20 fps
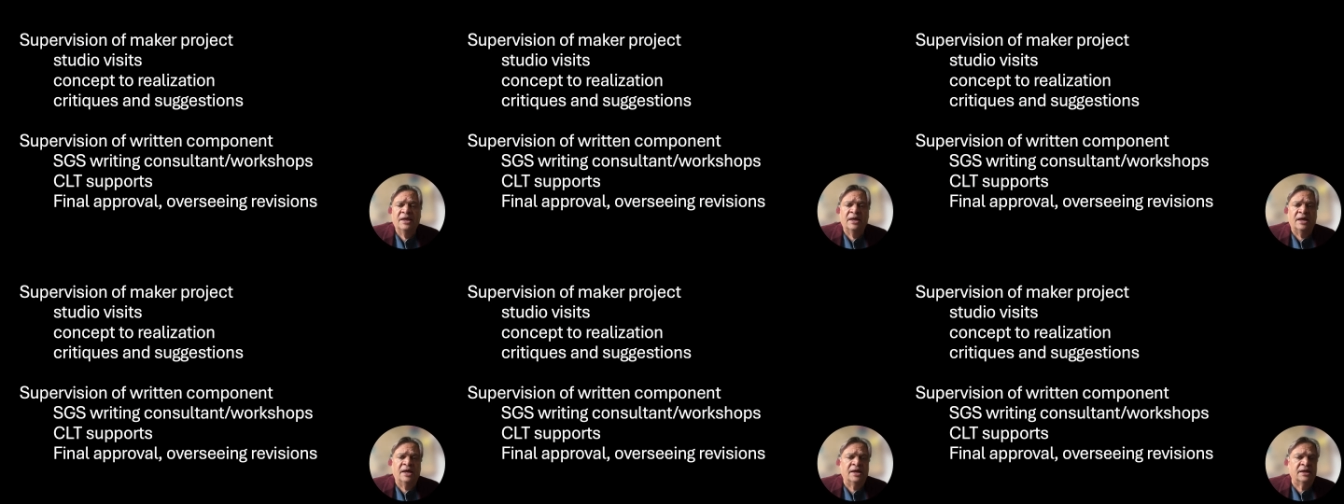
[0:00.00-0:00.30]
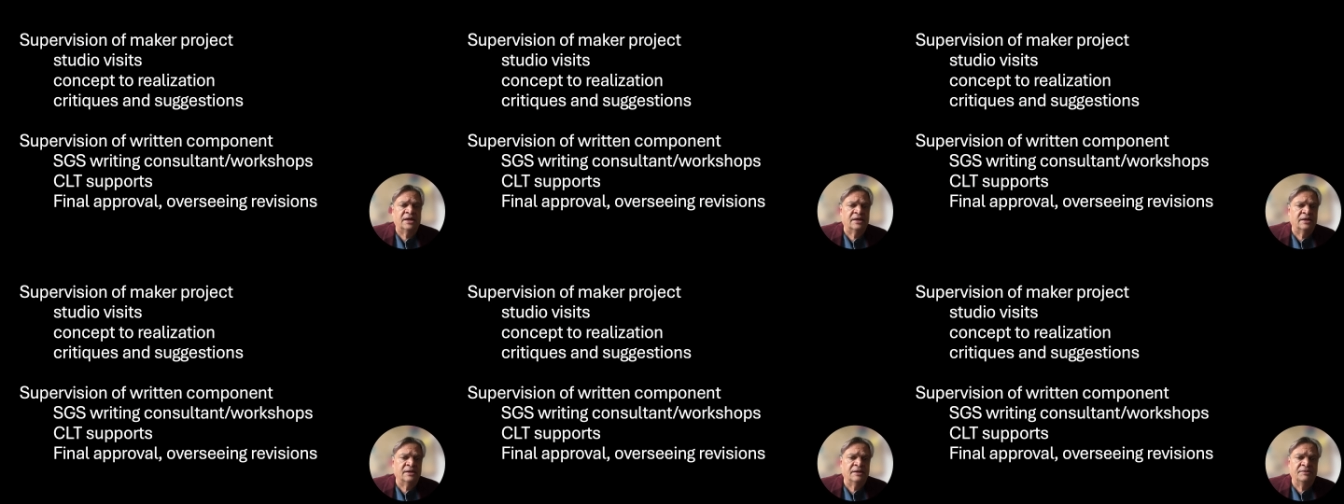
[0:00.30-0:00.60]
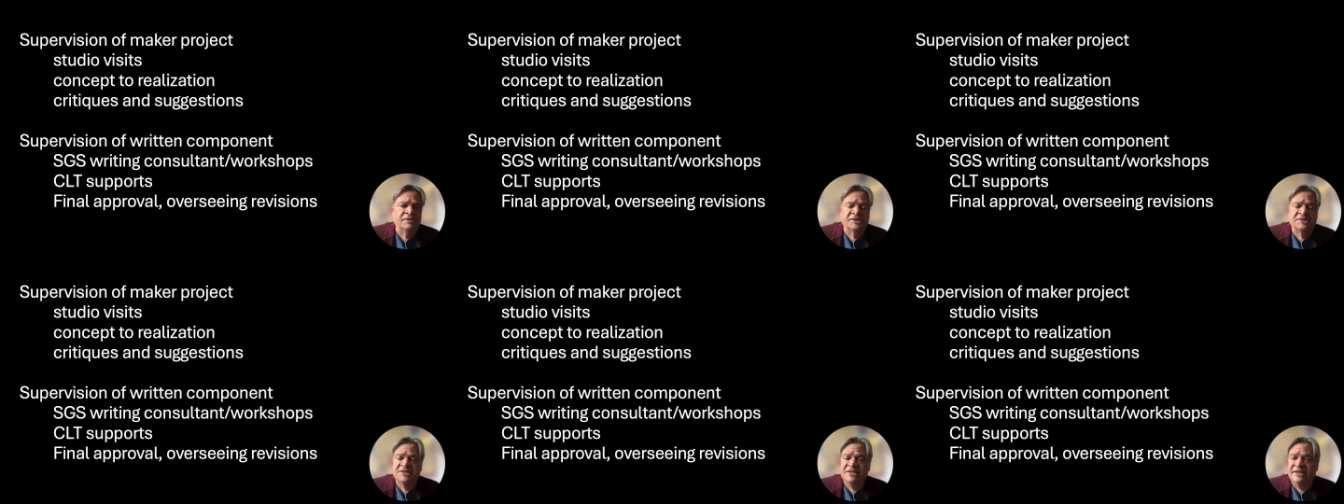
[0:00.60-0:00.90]

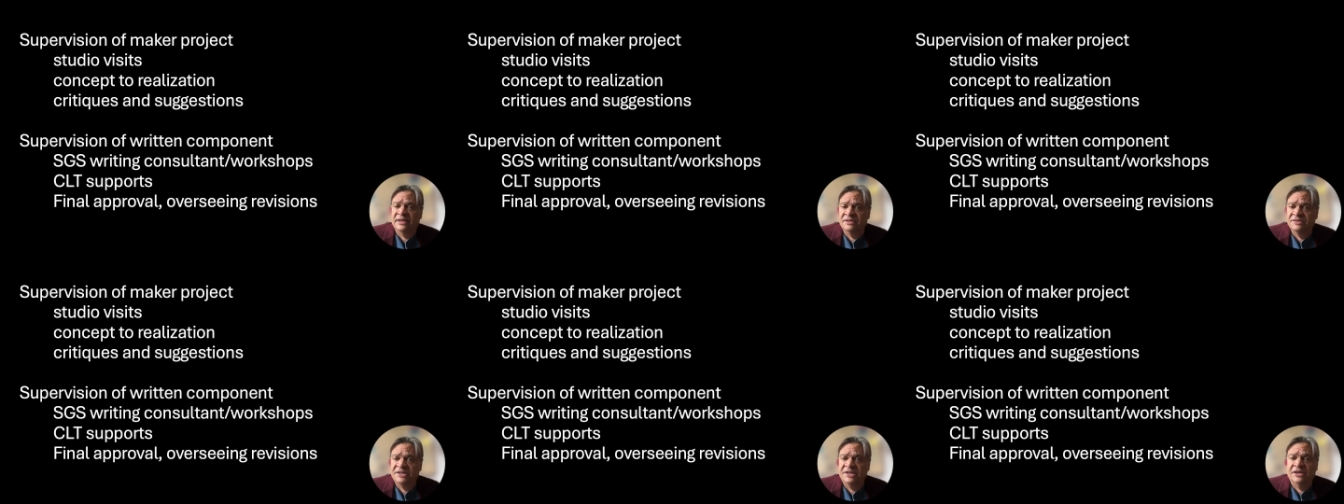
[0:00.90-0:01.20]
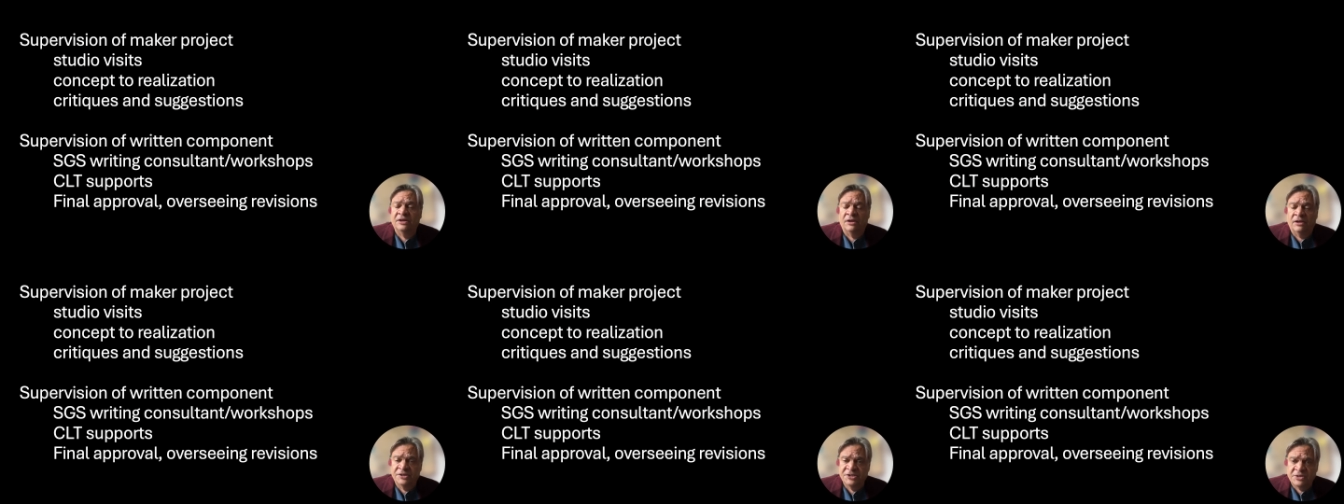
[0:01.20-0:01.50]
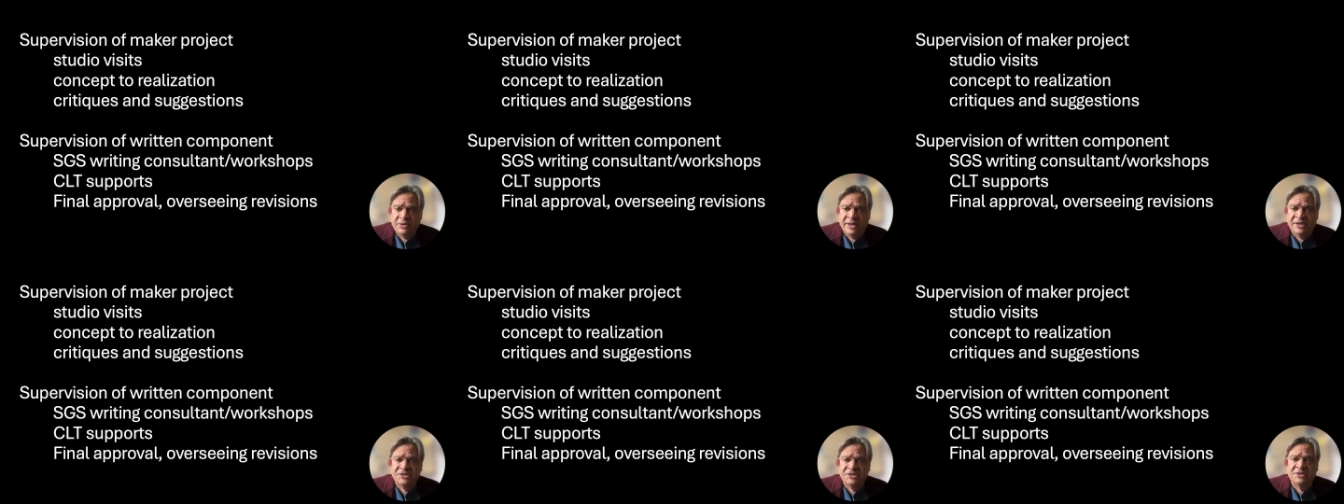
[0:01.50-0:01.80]
The CLT
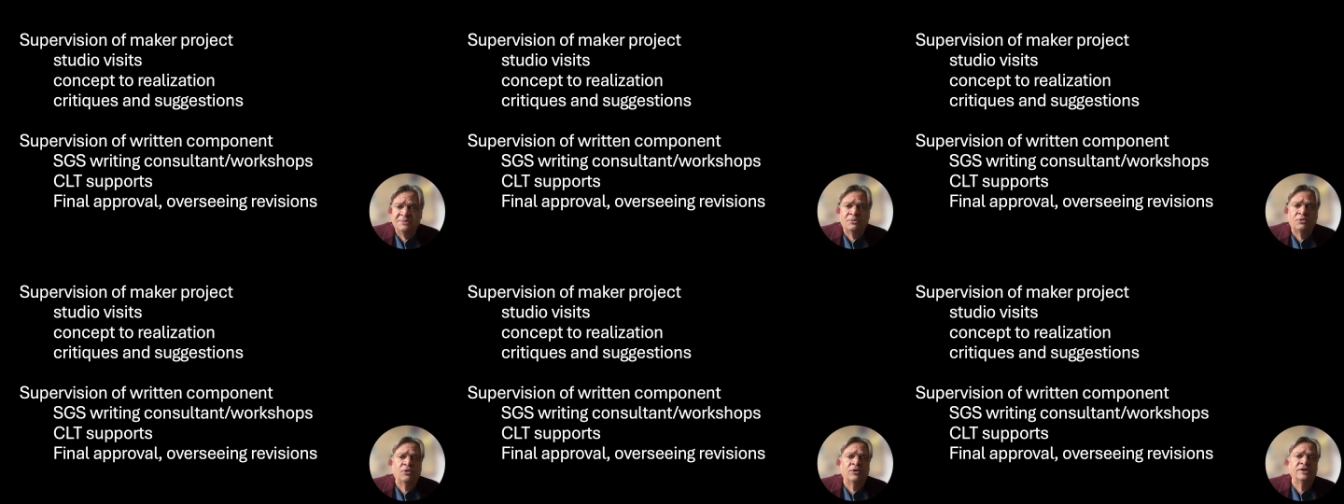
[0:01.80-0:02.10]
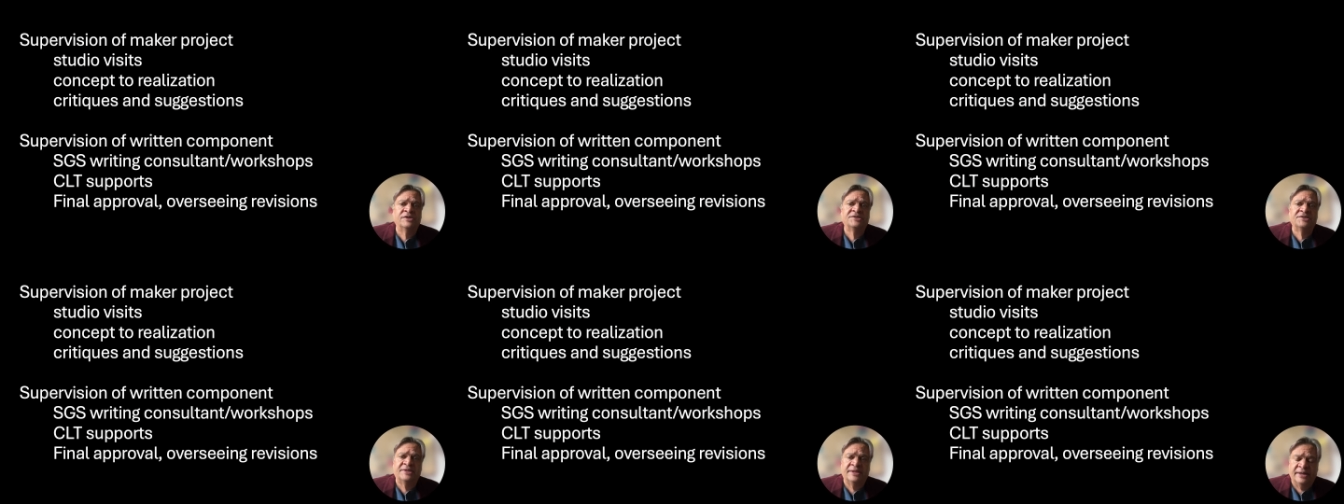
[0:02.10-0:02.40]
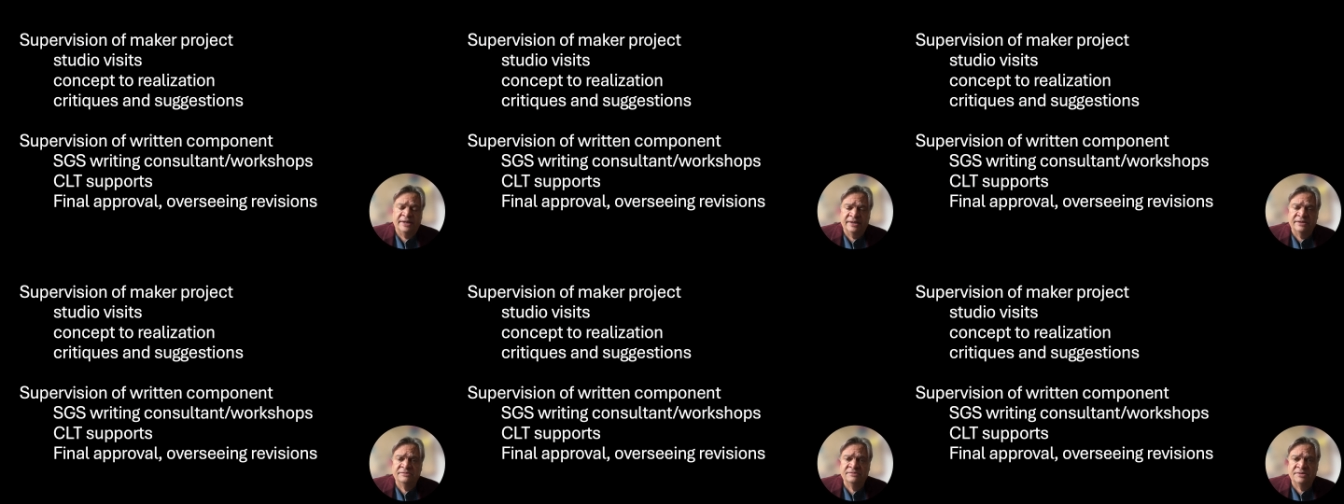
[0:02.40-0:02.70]
also has supports
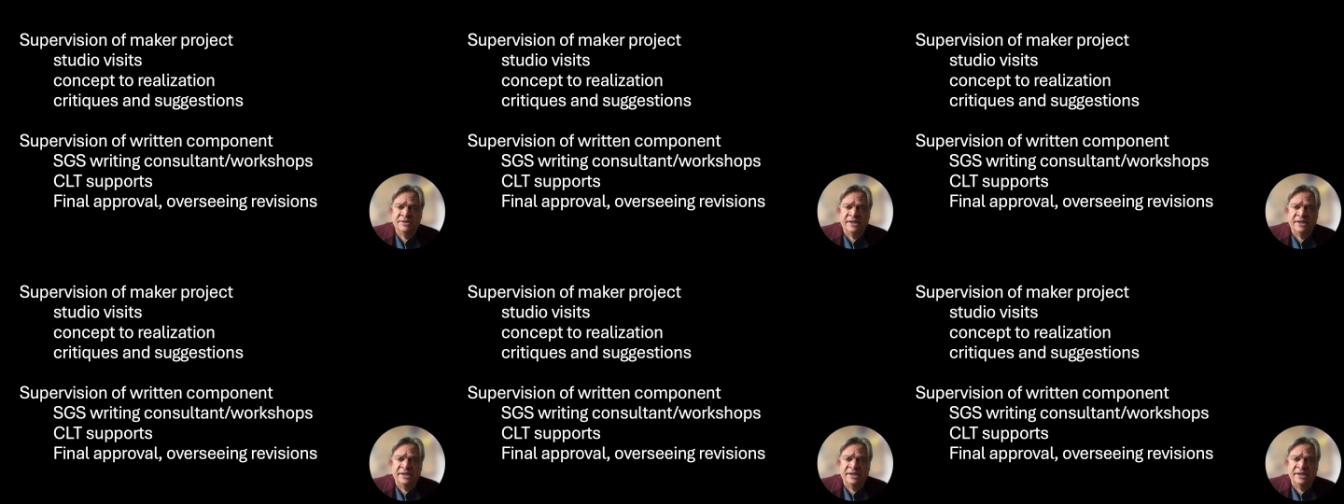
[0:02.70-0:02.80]
that